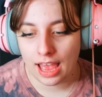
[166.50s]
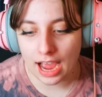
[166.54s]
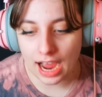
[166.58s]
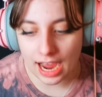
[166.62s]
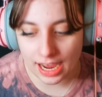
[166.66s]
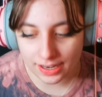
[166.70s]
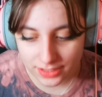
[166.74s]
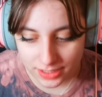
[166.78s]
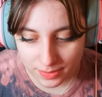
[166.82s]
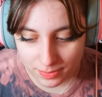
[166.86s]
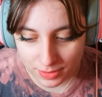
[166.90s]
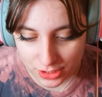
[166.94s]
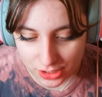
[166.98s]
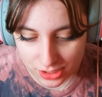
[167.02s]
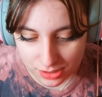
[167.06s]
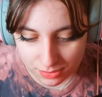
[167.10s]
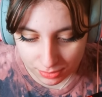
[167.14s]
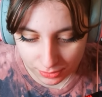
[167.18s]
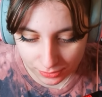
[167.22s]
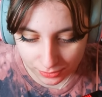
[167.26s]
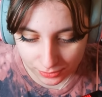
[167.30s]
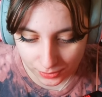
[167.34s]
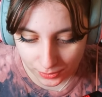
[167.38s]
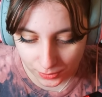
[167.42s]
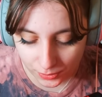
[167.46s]
As I mentioned
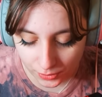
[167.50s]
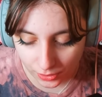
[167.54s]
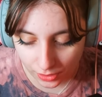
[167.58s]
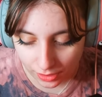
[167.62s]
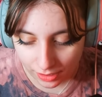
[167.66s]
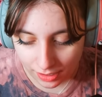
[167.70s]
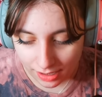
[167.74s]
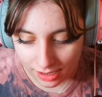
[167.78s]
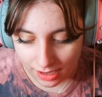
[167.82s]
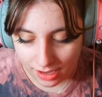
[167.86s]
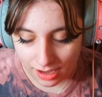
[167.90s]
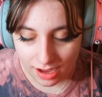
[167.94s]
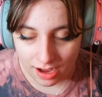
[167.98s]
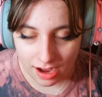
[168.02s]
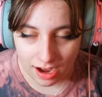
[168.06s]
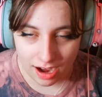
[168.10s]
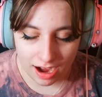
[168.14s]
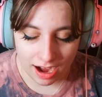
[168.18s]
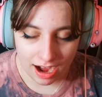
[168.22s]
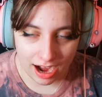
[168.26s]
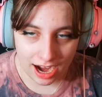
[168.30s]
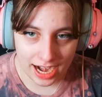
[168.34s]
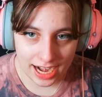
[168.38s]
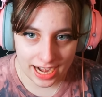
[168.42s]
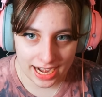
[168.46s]
before,
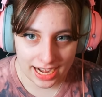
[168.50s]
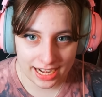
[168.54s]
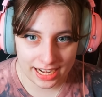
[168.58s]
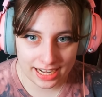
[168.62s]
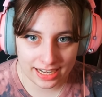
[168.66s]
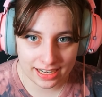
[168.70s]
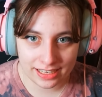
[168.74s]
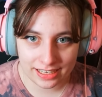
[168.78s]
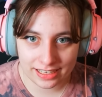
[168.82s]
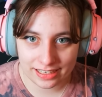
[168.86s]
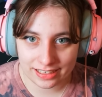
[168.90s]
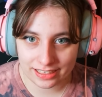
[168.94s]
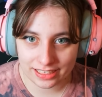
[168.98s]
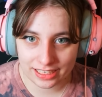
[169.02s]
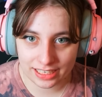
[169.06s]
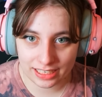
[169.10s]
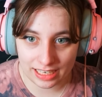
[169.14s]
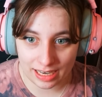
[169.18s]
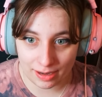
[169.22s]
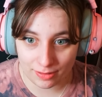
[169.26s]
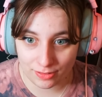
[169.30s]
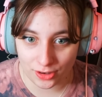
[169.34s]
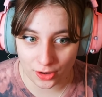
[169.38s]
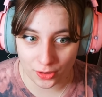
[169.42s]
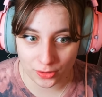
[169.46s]
I
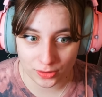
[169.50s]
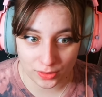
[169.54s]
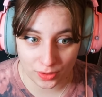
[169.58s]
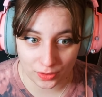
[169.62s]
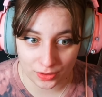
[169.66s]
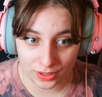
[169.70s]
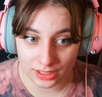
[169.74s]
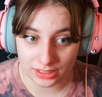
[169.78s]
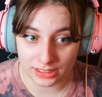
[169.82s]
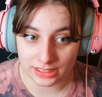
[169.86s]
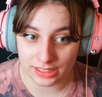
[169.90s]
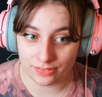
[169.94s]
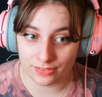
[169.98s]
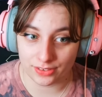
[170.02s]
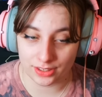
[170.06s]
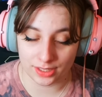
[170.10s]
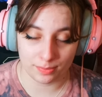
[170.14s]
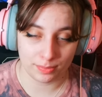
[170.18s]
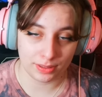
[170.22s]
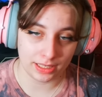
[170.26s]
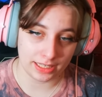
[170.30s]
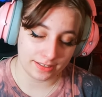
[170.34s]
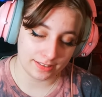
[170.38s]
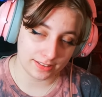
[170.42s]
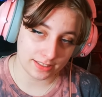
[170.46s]
can no longer live in the
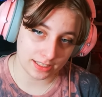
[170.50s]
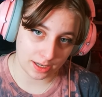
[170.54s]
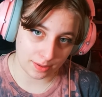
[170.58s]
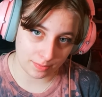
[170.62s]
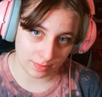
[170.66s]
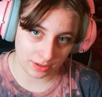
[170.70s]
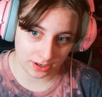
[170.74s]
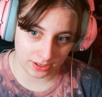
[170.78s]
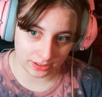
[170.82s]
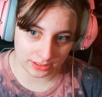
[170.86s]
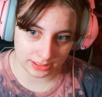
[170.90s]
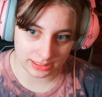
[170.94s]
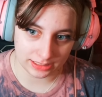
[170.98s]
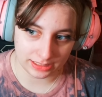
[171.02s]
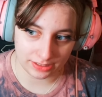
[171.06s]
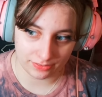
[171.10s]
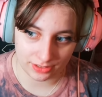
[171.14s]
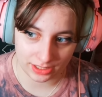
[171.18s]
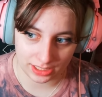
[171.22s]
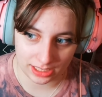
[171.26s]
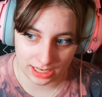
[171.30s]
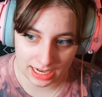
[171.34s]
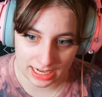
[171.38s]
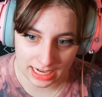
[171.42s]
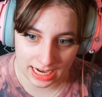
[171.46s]
place that I'm currently
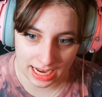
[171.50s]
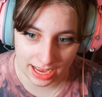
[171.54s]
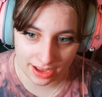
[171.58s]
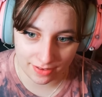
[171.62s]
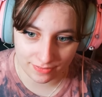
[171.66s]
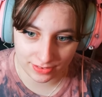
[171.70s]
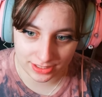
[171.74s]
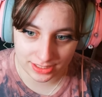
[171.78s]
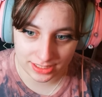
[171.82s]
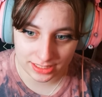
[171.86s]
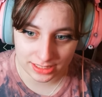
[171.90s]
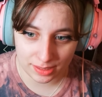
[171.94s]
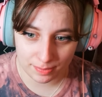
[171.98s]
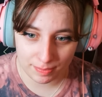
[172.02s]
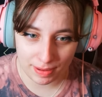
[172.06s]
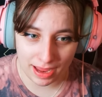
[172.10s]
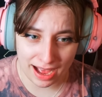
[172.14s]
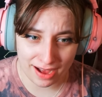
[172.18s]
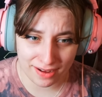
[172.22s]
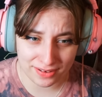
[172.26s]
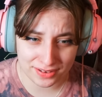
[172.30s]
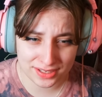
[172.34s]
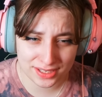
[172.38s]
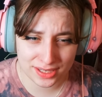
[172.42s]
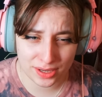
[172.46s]
living. I have until
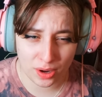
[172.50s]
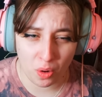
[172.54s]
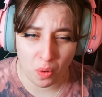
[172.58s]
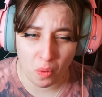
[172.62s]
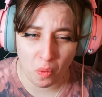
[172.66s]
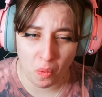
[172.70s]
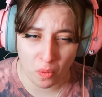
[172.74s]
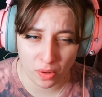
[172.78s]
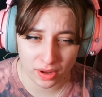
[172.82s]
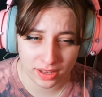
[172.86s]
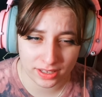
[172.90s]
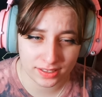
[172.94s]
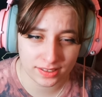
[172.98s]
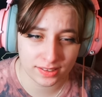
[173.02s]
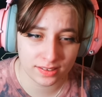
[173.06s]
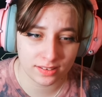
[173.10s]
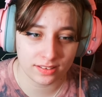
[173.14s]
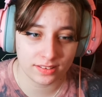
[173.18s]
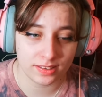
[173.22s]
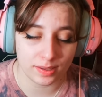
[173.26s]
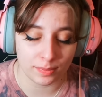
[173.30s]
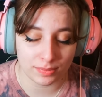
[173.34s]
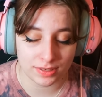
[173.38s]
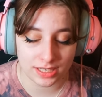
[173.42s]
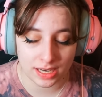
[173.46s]
about August,
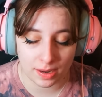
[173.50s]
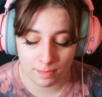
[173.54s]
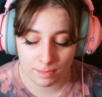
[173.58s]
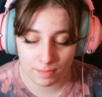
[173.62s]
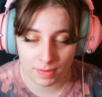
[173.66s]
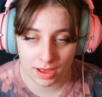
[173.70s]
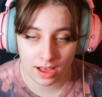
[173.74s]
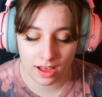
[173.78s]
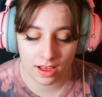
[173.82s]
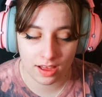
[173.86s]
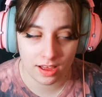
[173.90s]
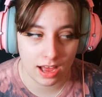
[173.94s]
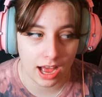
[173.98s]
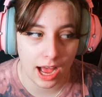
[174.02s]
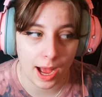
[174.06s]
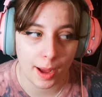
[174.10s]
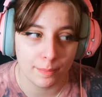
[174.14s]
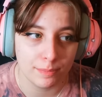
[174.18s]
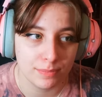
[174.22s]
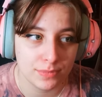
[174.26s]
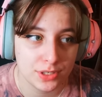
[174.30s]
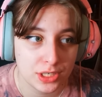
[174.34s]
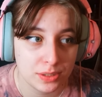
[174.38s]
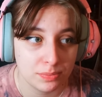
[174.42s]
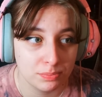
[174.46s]
September
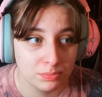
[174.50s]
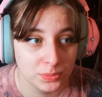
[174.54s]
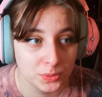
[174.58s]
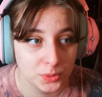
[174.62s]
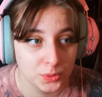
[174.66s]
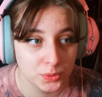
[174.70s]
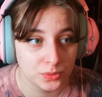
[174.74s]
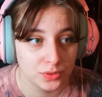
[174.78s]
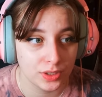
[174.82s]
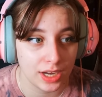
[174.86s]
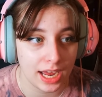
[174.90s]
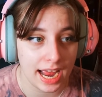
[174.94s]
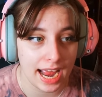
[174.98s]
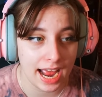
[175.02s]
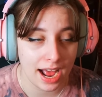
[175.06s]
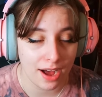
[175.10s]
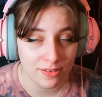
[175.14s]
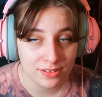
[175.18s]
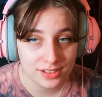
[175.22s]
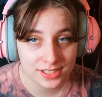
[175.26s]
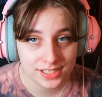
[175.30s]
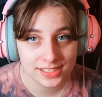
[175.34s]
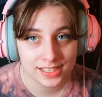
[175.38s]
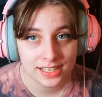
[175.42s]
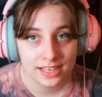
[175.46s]
um, to move
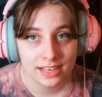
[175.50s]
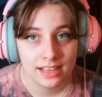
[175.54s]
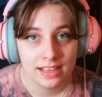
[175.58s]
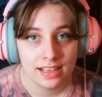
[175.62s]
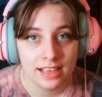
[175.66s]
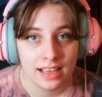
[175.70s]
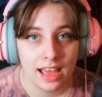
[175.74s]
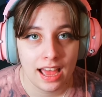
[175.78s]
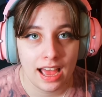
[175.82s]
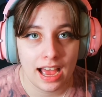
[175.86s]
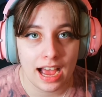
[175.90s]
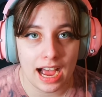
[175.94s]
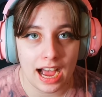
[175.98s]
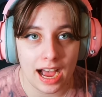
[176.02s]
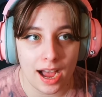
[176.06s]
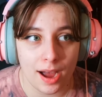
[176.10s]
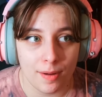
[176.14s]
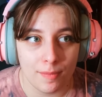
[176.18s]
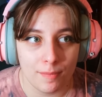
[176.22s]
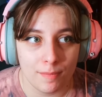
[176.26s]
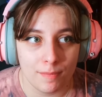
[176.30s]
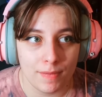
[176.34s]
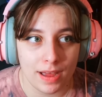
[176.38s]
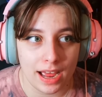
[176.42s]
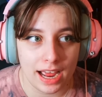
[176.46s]
out.
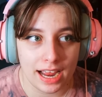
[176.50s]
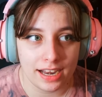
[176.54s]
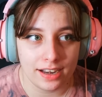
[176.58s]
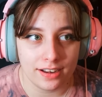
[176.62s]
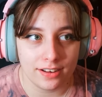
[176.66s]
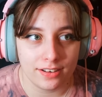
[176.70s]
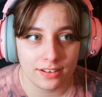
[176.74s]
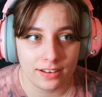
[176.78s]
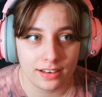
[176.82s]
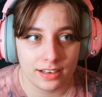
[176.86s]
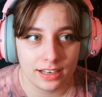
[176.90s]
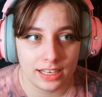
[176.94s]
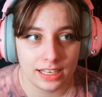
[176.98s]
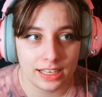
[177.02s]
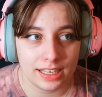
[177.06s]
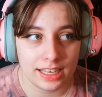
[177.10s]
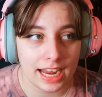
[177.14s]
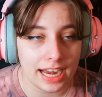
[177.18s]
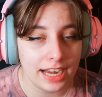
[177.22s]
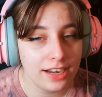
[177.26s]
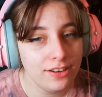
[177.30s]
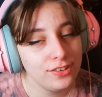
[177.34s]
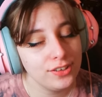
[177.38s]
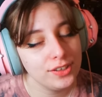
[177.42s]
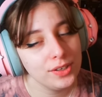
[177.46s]
Um, and in
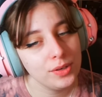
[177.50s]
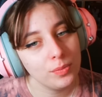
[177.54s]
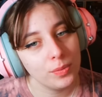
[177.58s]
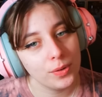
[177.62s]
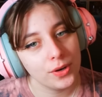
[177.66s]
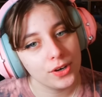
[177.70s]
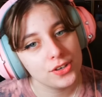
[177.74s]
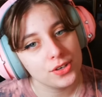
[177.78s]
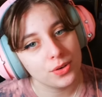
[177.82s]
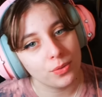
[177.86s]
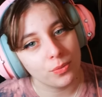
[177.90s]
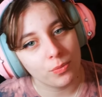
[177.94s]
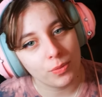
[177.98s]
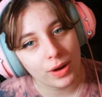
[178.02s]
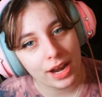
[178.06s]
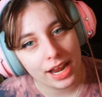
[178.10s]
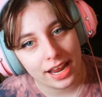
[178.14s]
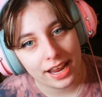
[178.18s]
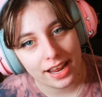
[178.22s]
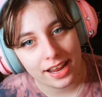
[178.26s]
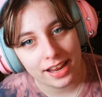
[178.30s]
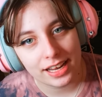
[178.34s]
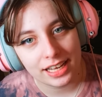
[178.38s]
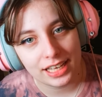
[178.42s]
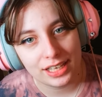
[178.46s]
case you weren't
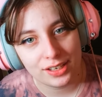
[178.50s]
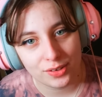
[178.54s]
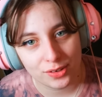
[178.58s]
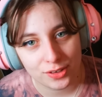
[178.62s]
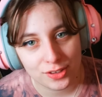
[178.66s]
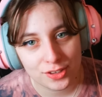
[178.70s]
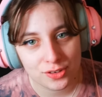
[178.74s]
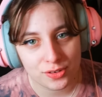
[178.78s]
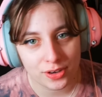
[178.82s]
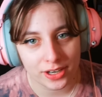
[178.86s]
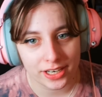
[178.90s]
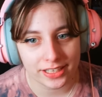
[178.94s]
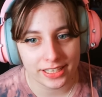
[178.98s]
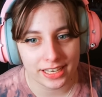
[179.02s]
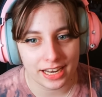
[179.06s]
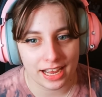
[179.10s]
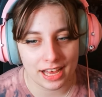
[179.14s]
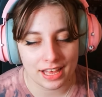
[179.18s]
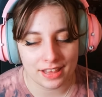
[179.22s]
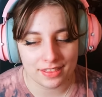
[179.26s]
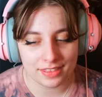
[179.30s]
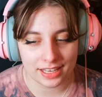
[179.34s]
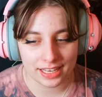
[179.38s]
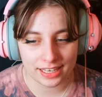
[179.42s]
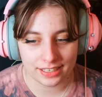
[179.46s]
aware, in
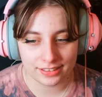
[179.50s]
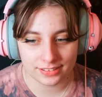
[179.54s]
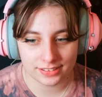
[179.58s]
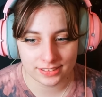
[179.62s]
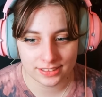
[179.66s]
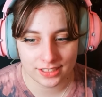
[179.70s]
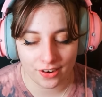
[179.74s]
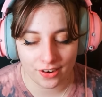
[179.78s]
Australia, there is